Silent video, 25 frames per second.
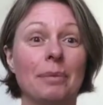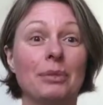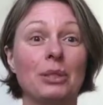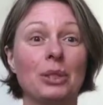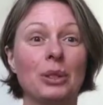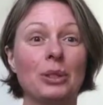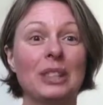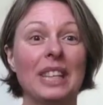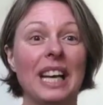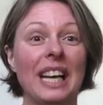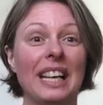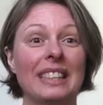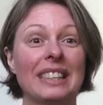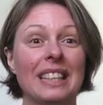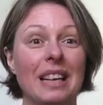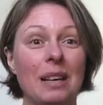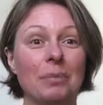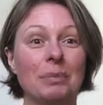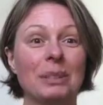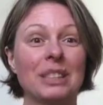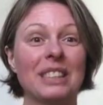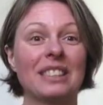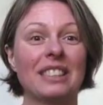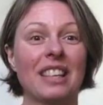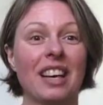Today I'm
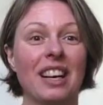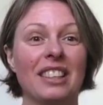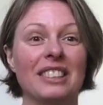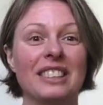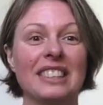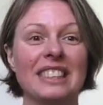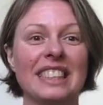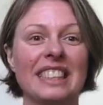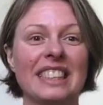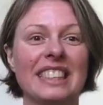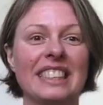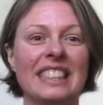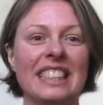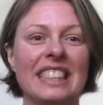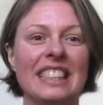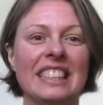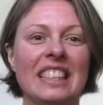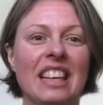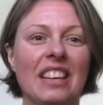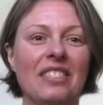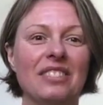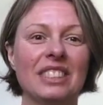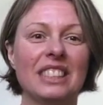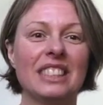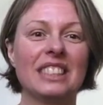starting
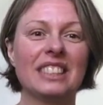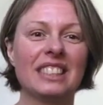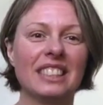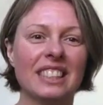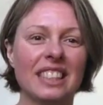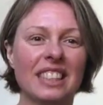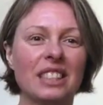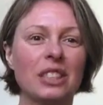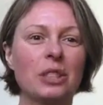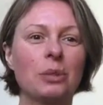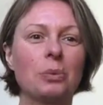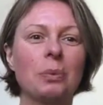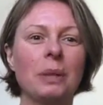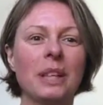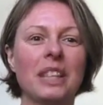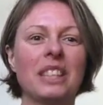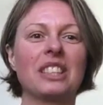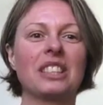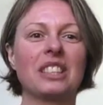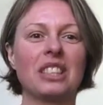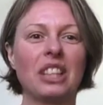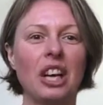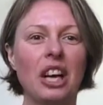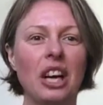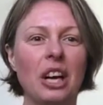another 6-week
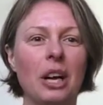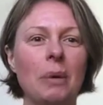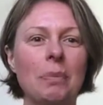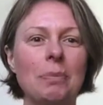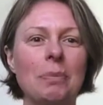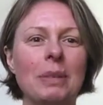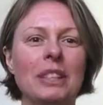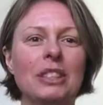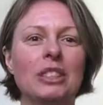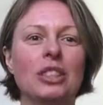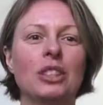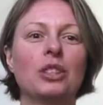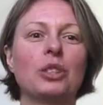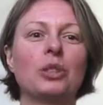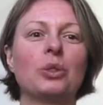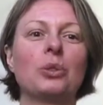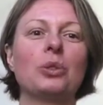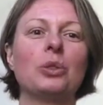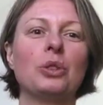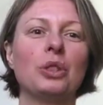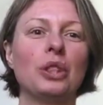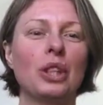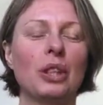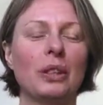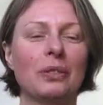term at the
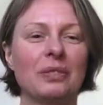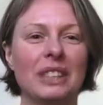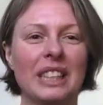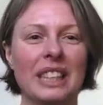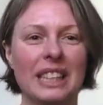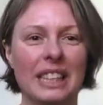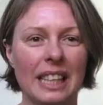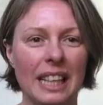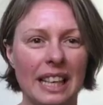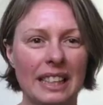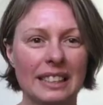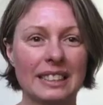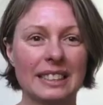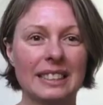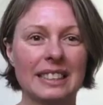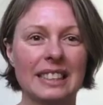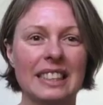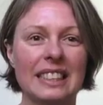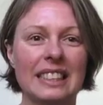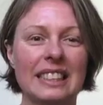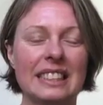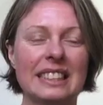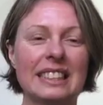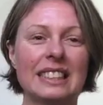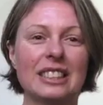studio of the
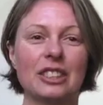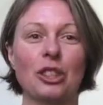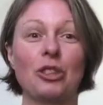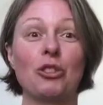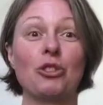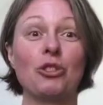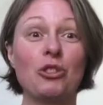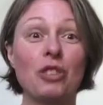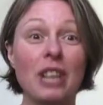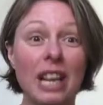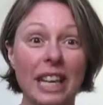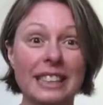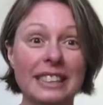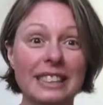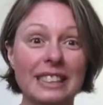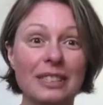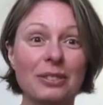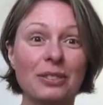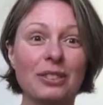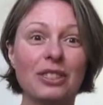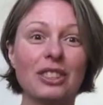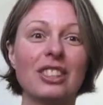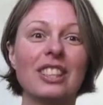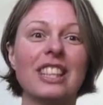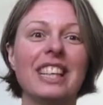classes, so ready
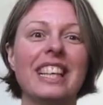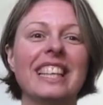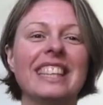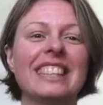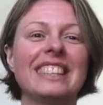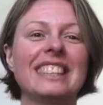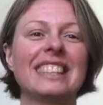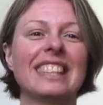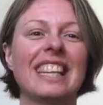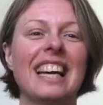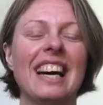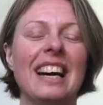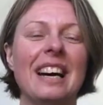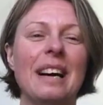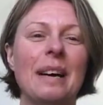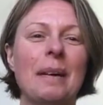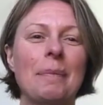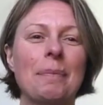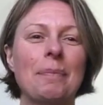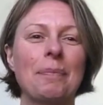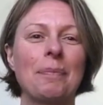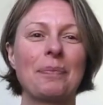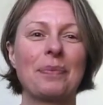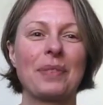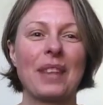for it.
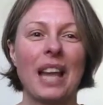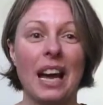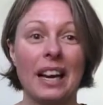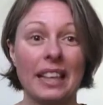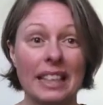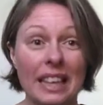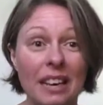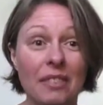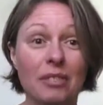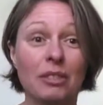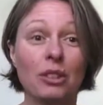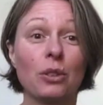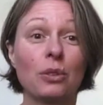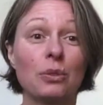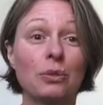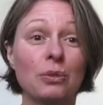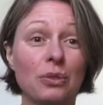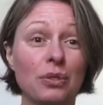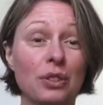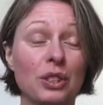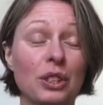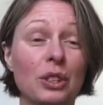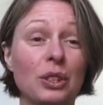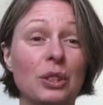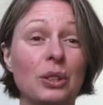I have got a
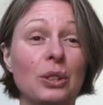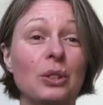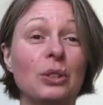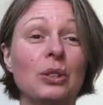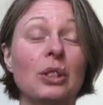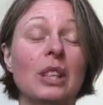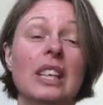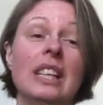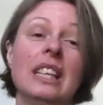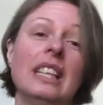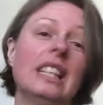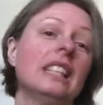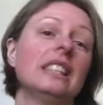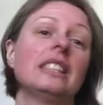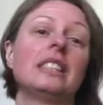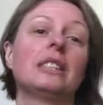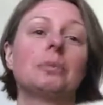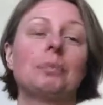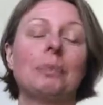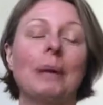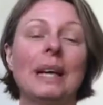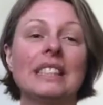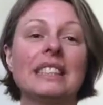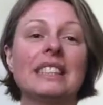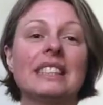few
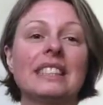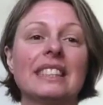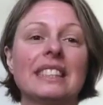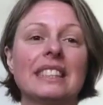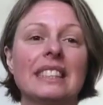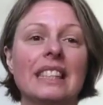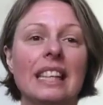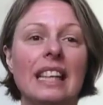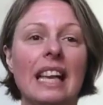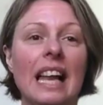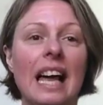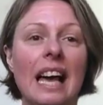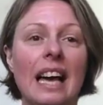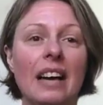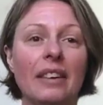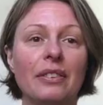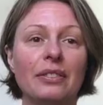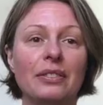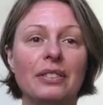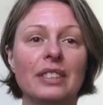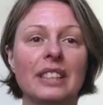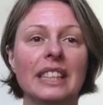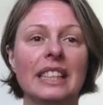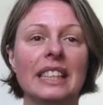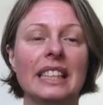spaces
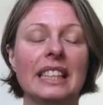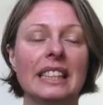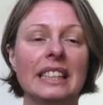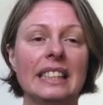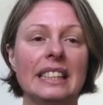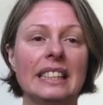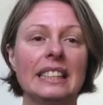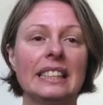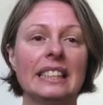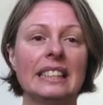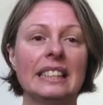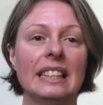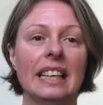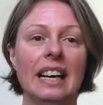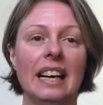left in